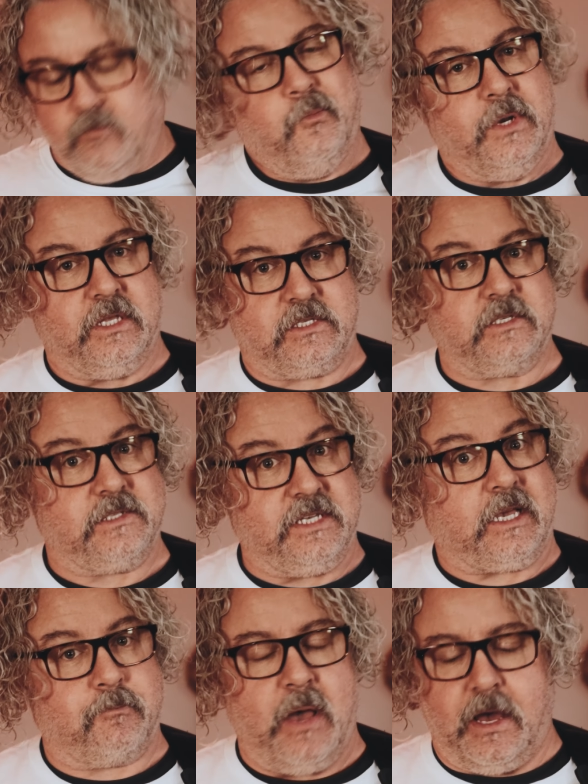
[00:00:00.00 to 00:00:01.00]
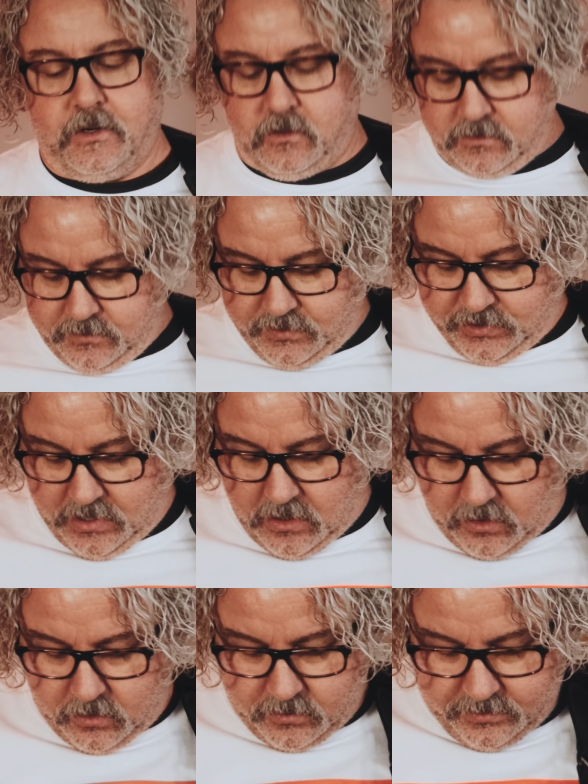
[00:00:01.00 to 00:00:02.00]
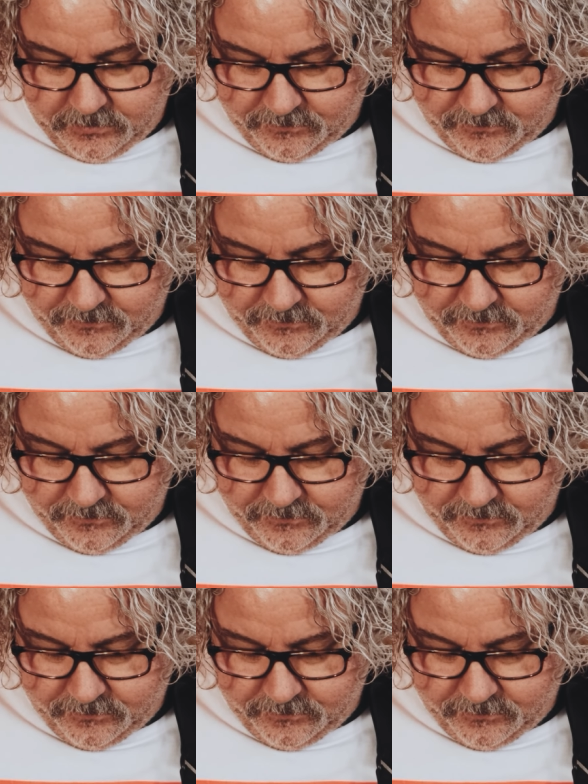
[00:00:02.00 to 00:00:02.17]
but it's a sick pedal. So